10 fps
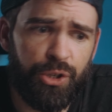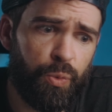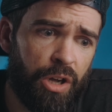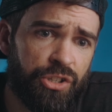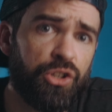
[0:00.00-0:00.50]
you
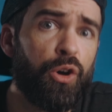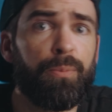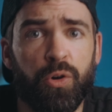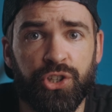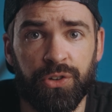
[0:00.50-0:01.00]
want slow
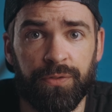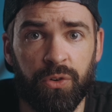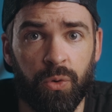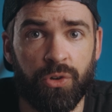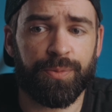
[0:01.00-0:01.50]
motion, of
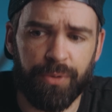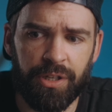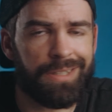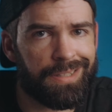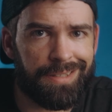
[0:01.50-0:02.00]
course,
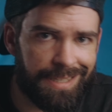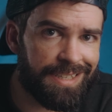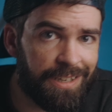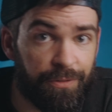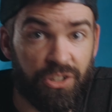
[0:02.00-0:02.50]
but that's a
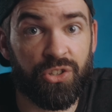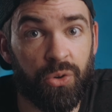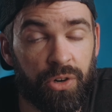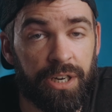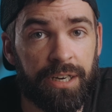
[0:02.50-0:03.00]
different
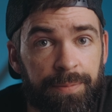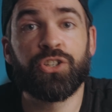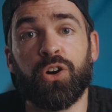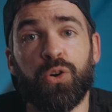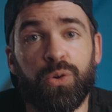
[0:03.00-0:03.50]
story.
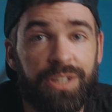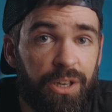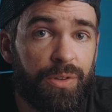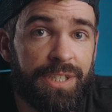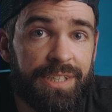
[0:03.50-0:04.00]
So the
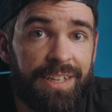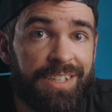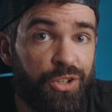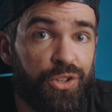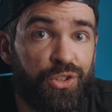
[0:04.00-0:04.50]
only
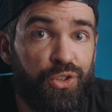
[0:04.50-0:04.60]
settings you can